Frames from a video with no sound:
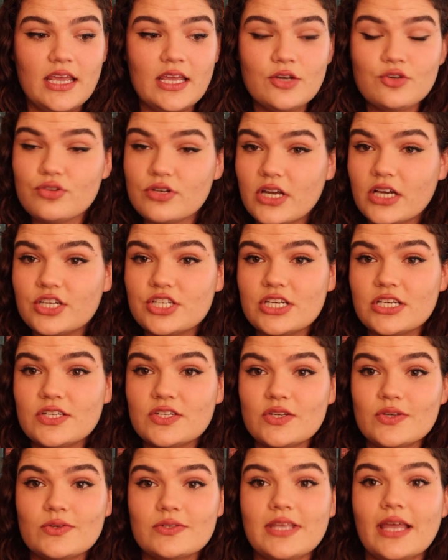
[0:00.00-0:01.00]
introduction
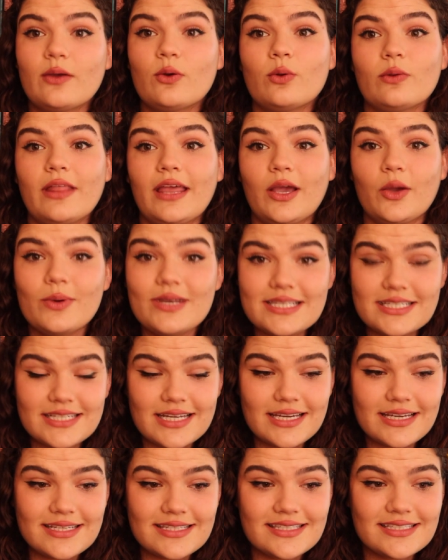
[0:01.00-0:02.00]
to
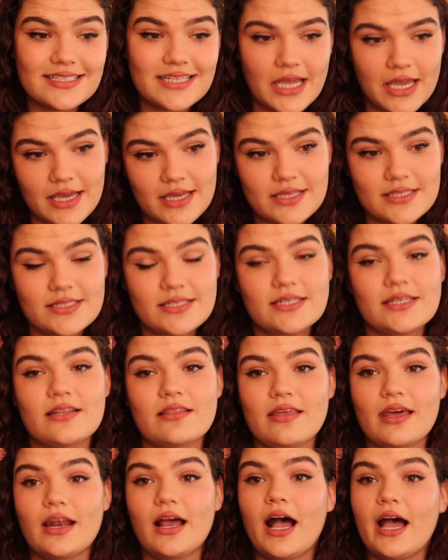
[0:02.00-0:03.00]
psycholinguistics text
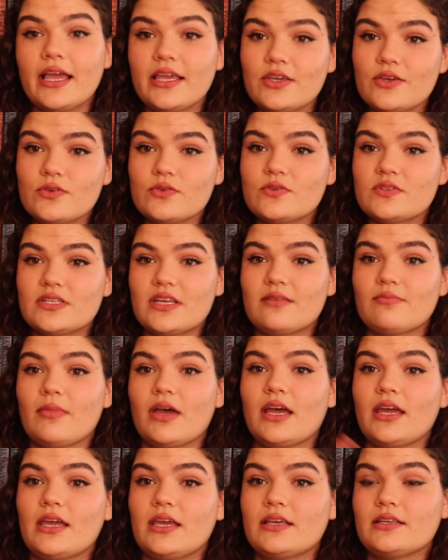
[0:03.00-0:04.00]
that I used in
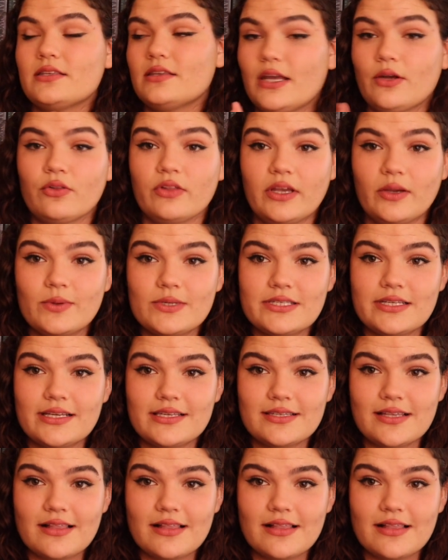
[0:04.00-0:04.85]
my psycholinguistics